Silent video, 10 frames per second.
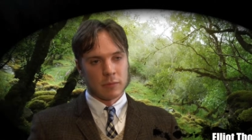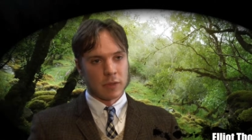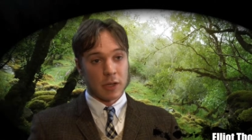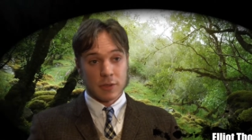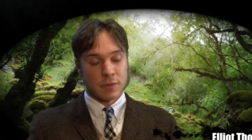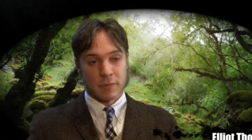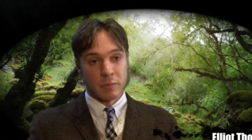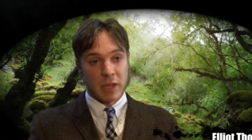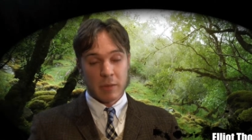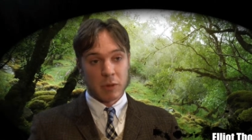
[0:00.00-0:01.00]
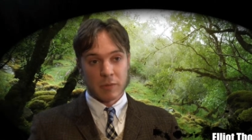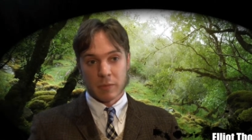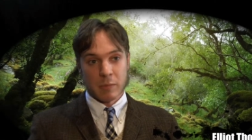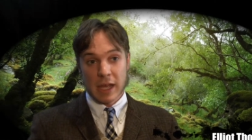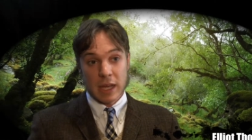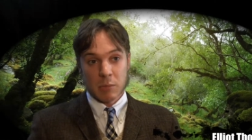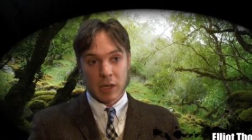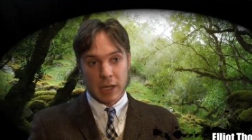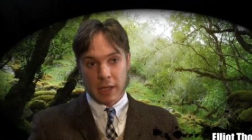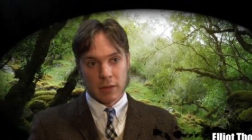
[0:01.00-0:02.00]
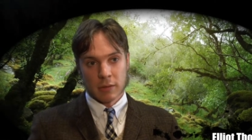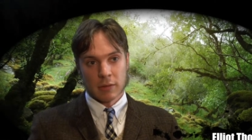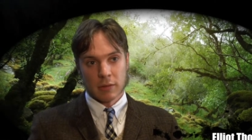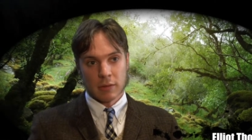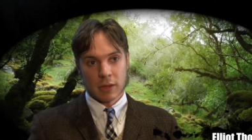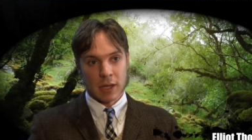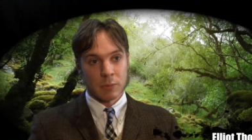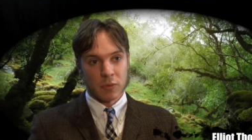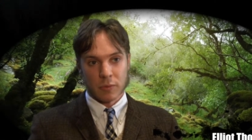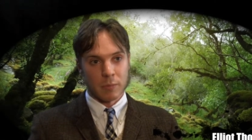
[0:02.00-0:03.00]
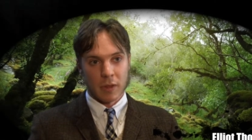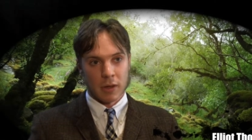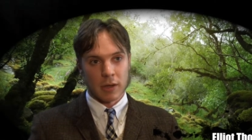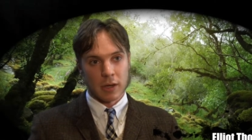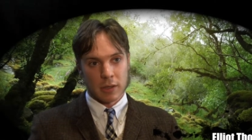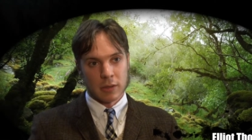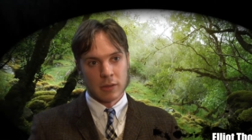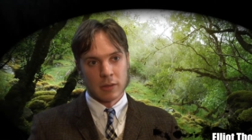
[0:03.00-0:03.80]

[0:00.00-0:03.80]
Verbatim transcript: not just from me, but from anybody, comes from the heart.